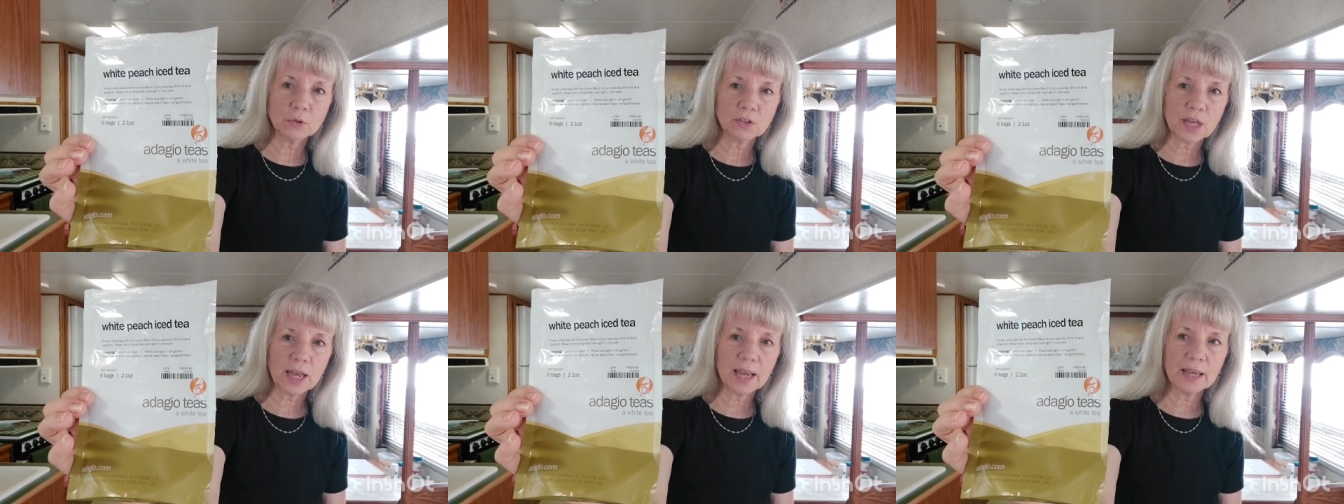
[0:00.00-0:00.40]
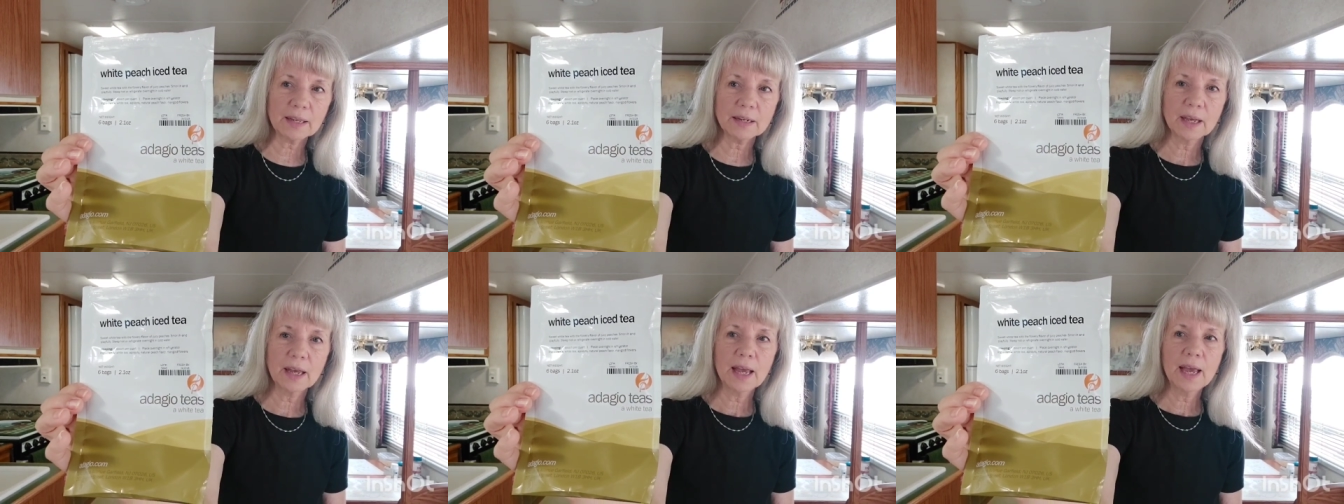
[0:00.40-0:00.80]
say it.
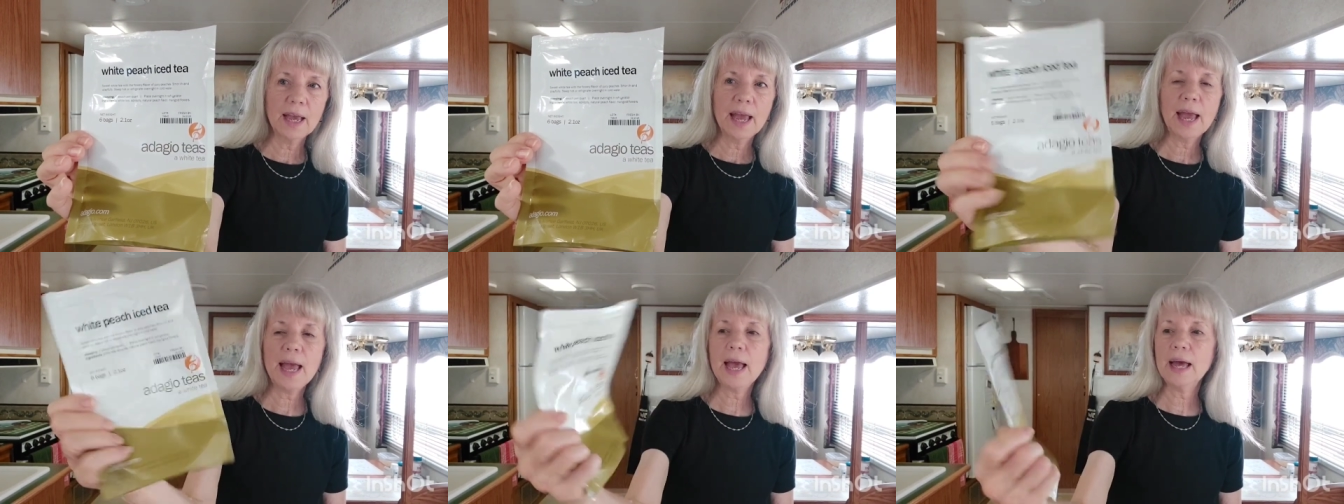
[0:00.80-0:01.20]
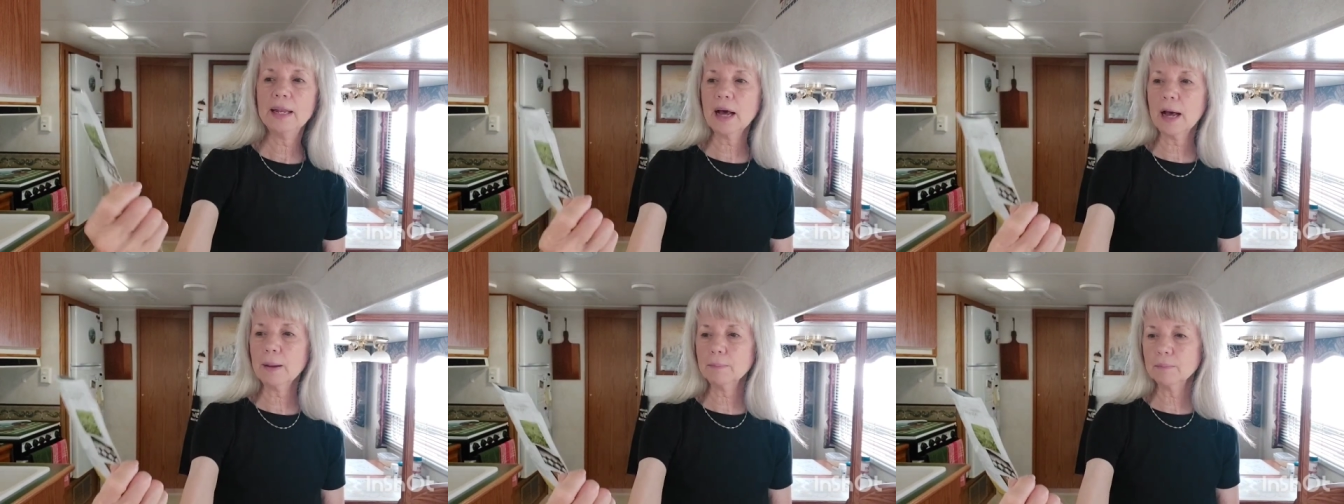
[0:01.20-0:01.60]
And
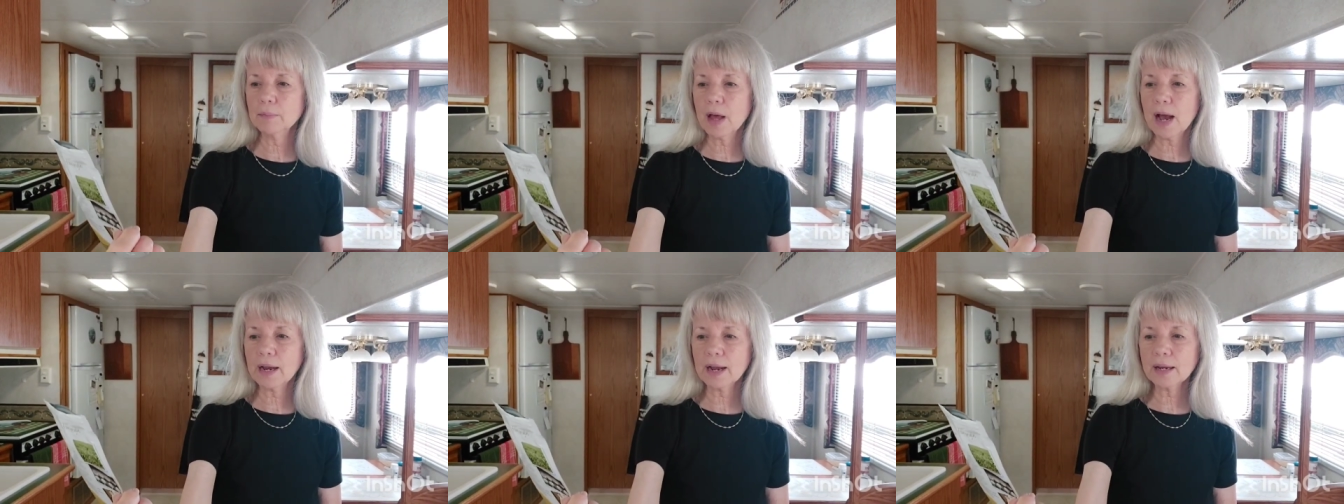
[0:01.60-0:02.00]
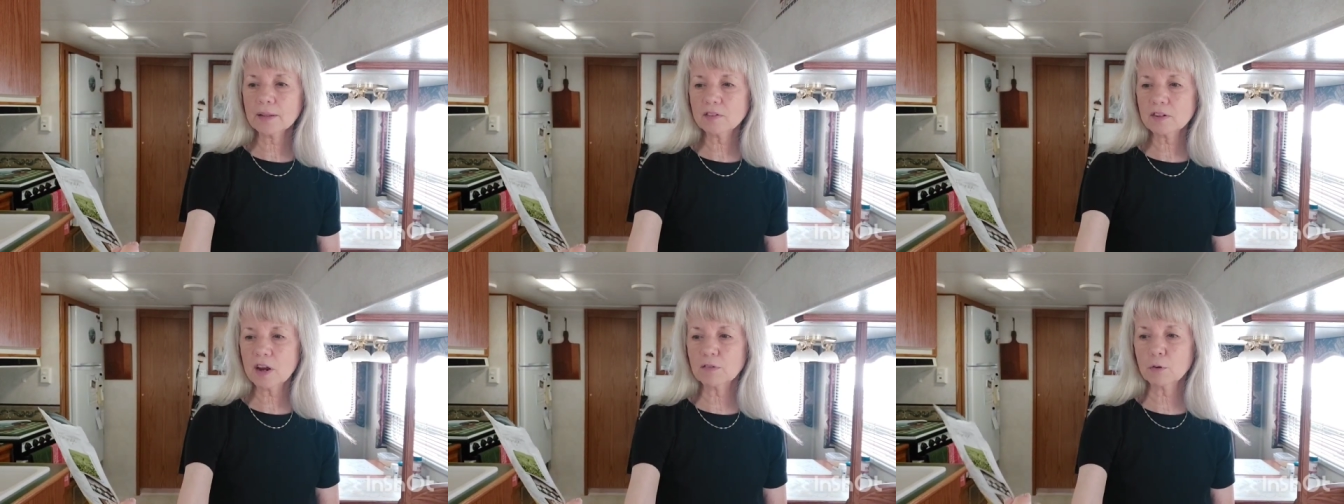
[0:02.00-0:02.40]
I, I got
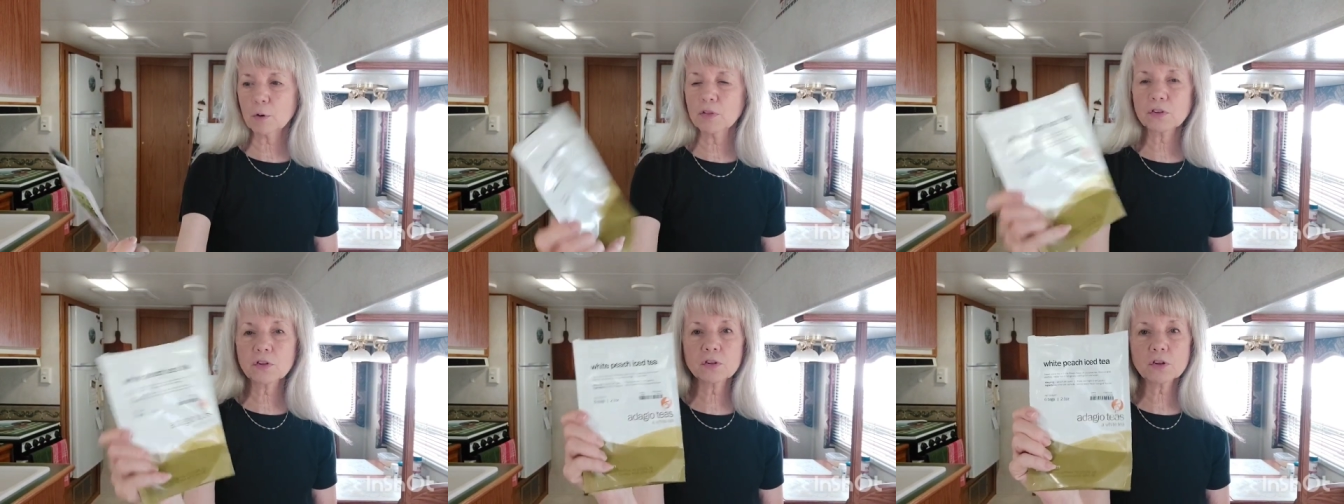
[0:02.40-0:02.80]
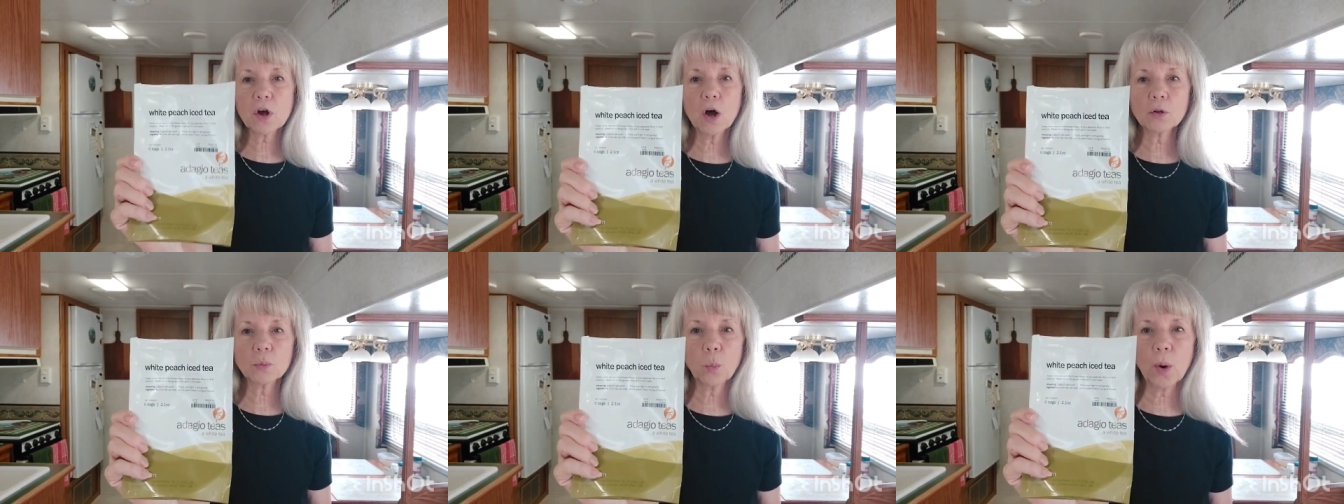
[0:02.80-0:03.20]
several. This is
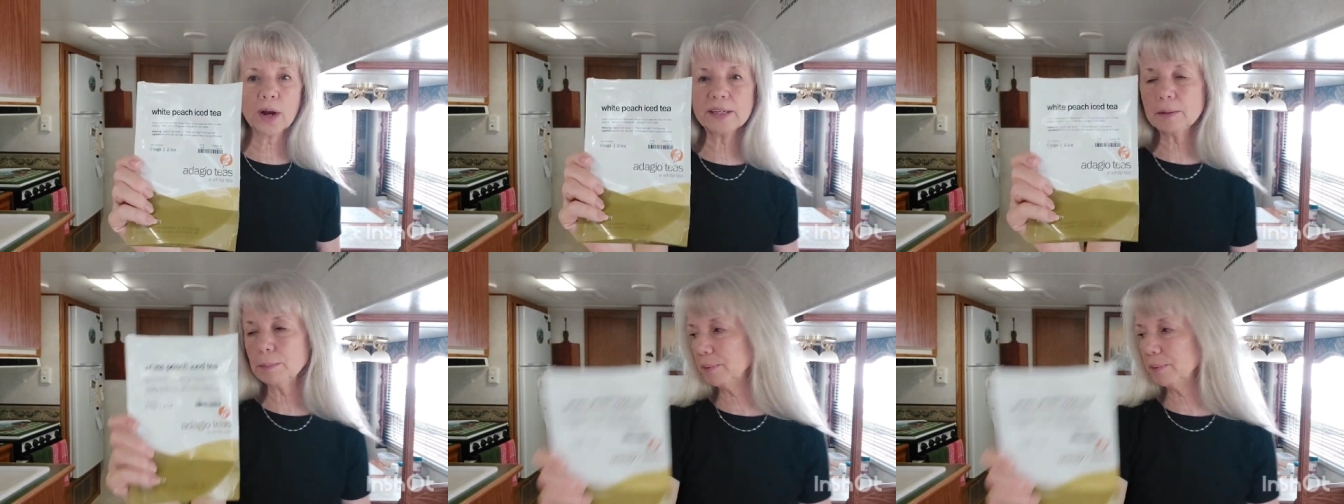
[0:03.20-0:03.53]
called White